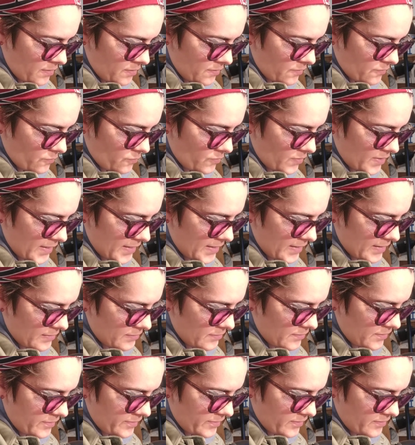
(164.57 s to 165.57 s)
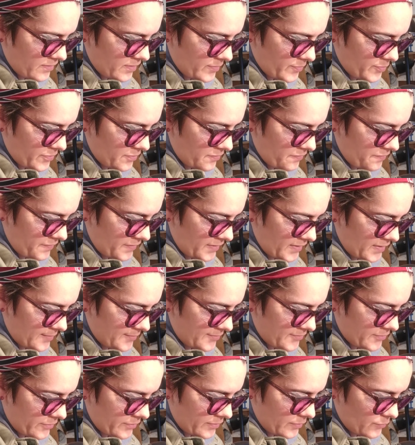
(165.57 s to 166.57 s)
way out in the tip of the flame
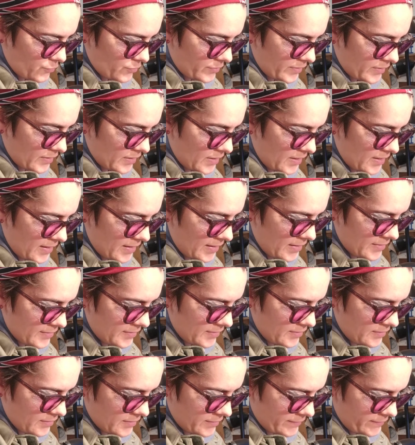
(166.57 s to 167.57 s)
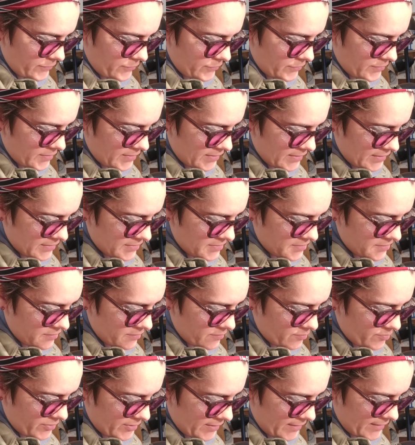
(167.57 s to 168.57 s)
so that it will get hot enough to attach to the
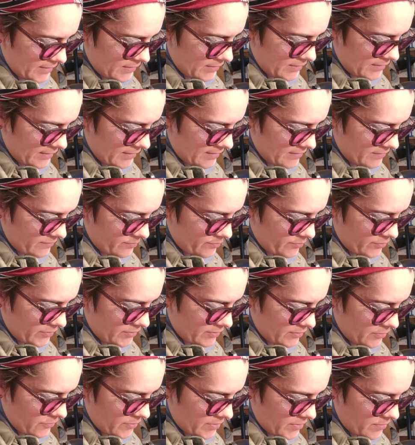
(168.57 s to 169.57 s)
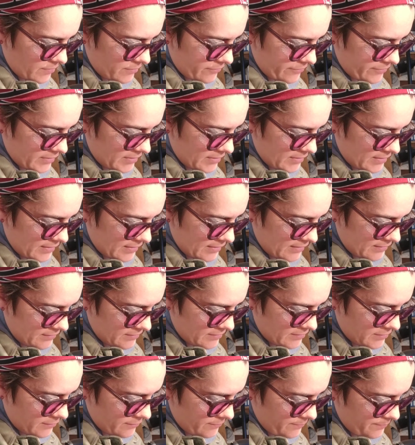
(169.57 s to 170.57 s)
black glass, but no hotter than it has
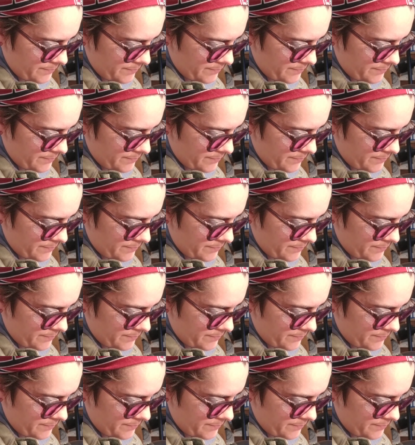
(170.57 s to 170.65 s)
to.